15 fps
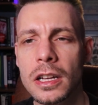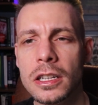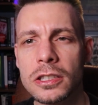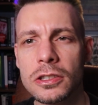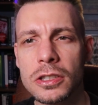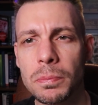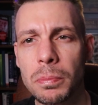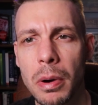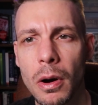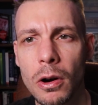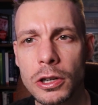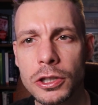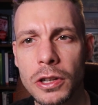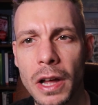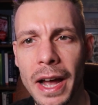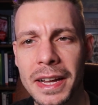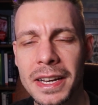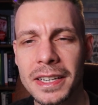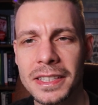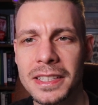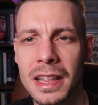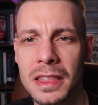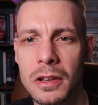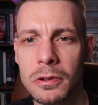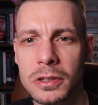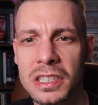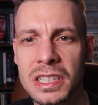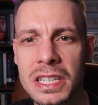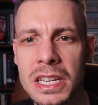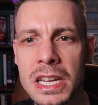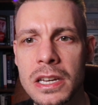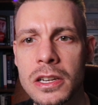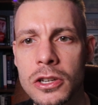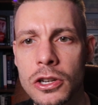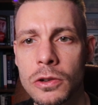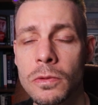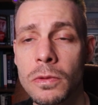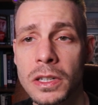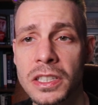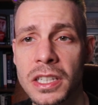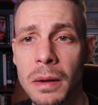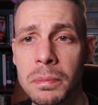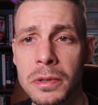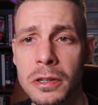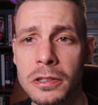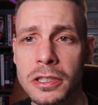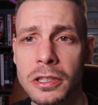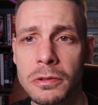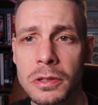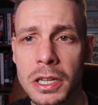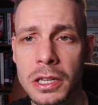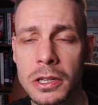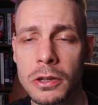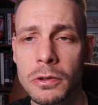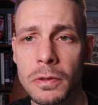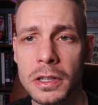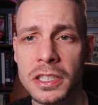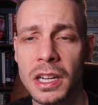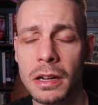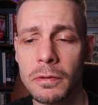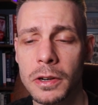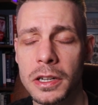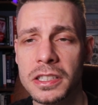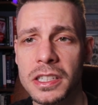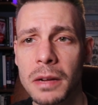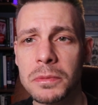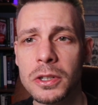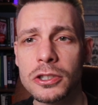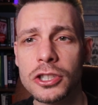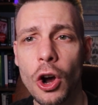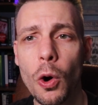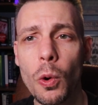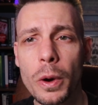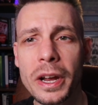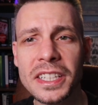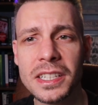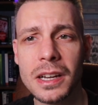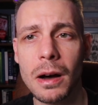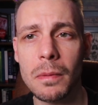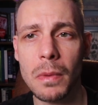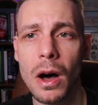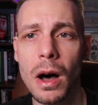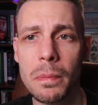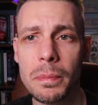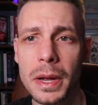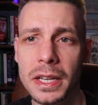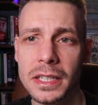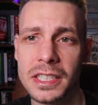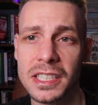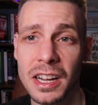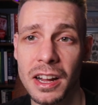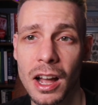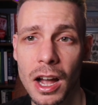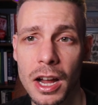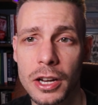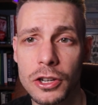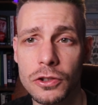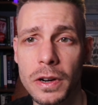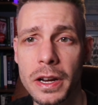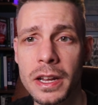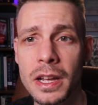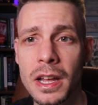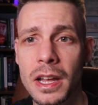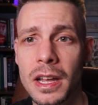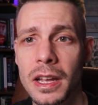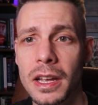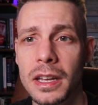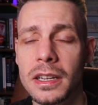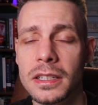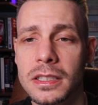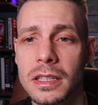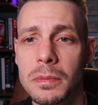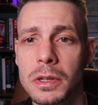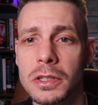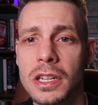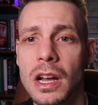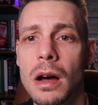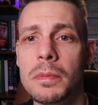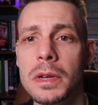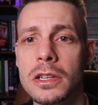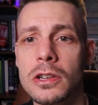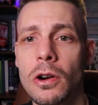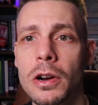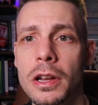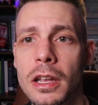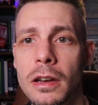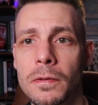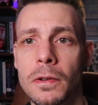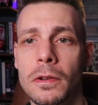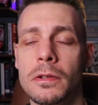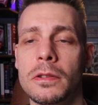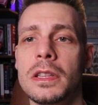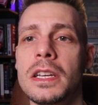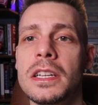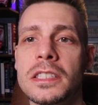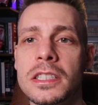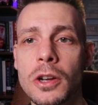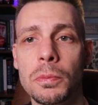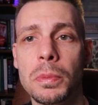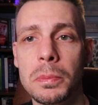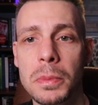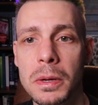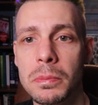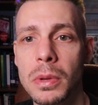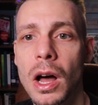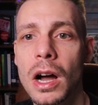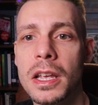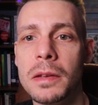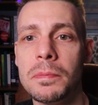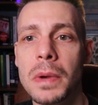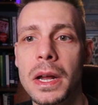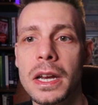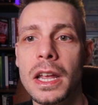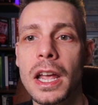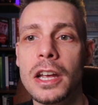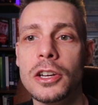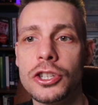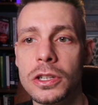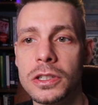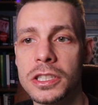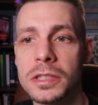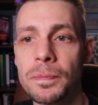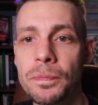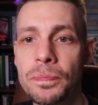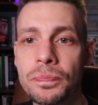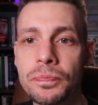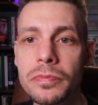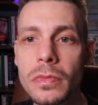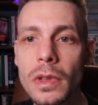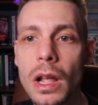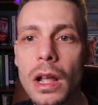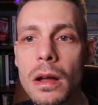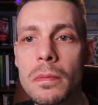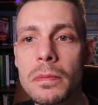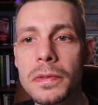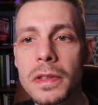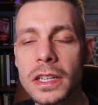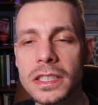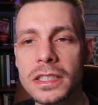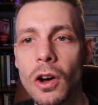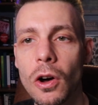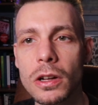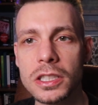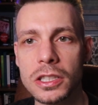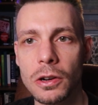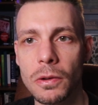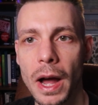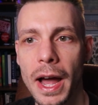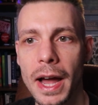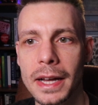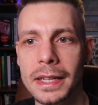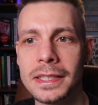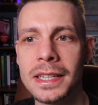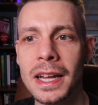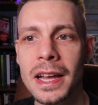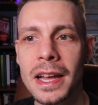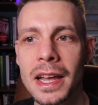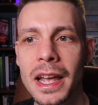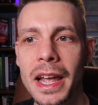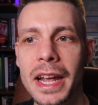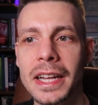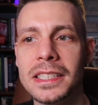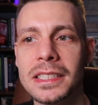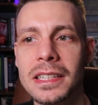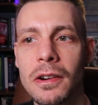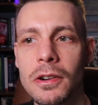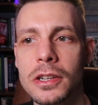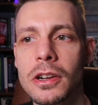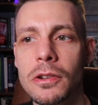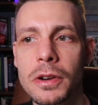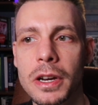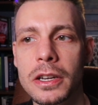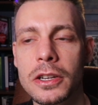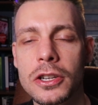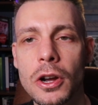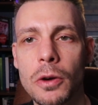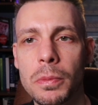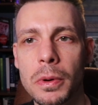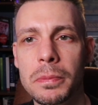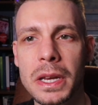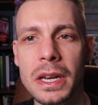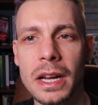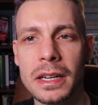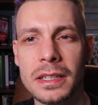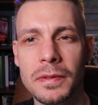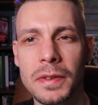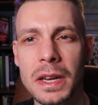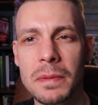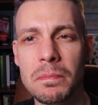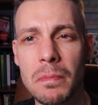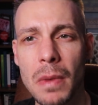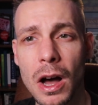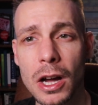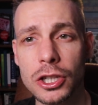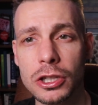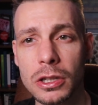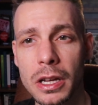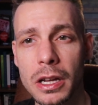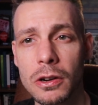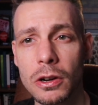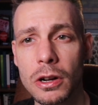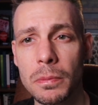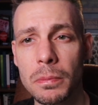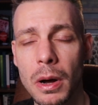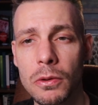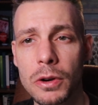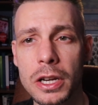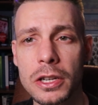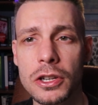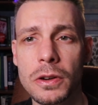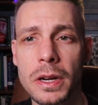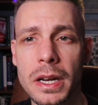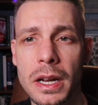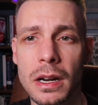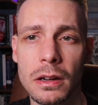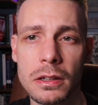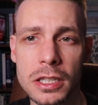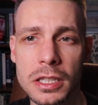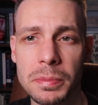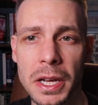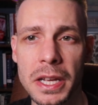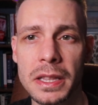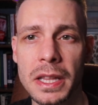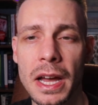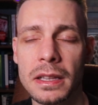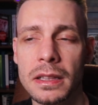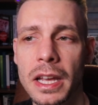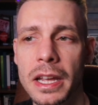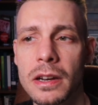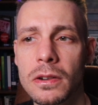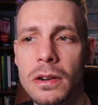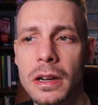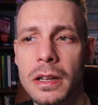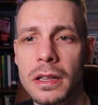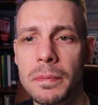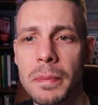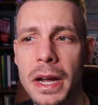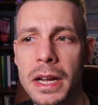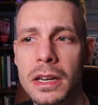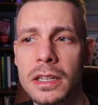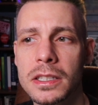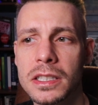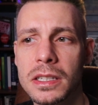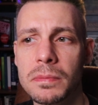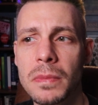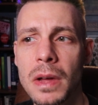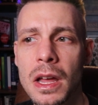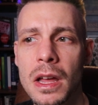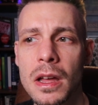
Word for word: So it's a partial agonist at those D2 receptors. So D2 rece receptors always come up in psychiatry. It the most common target for these dopamine blocking medications. This also has a serotonin dopamine activity modulator component to it, and I'll explain that later in the mechanism.